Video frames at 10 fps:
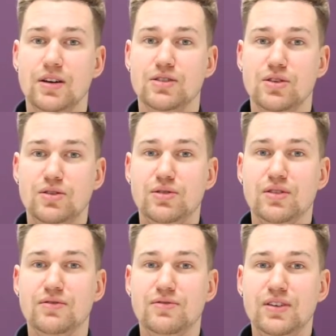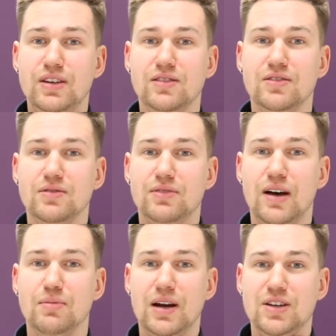so you can feel the
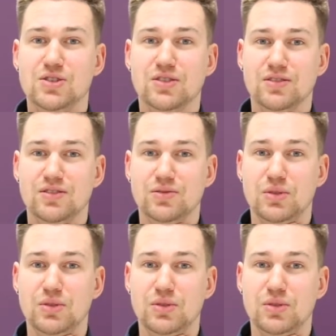vibration